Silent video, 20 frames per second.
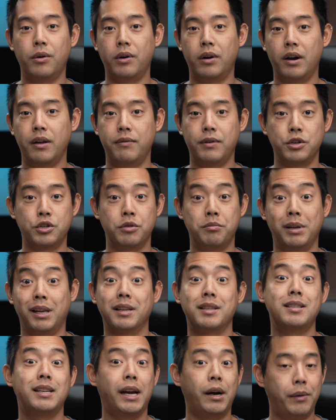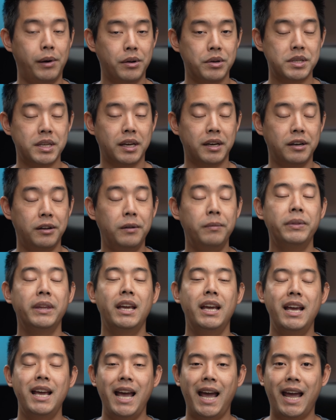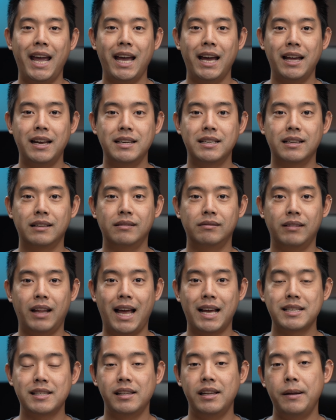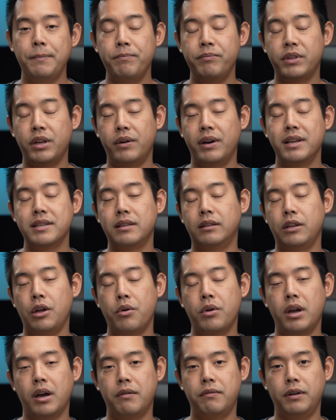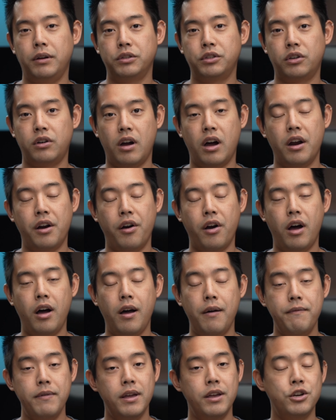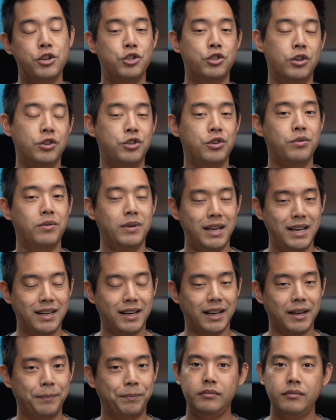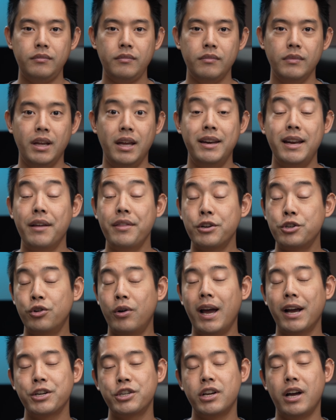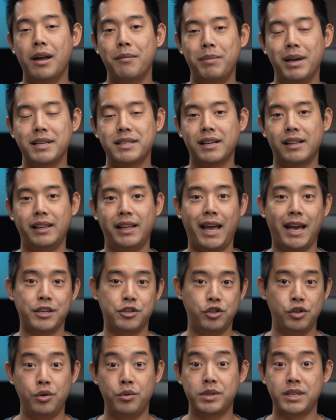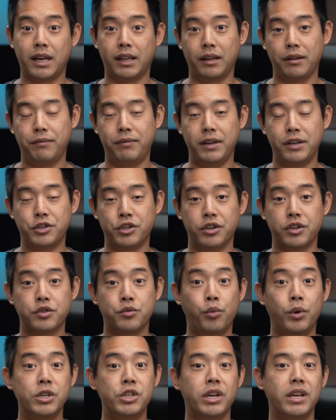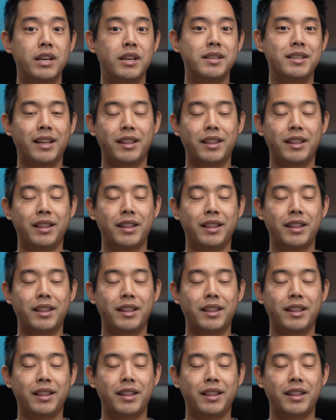or if it should be a stereo signal. And lastly, there is a low cut filter on and off should you need it. Now the Traxshot basically has two selling features, which is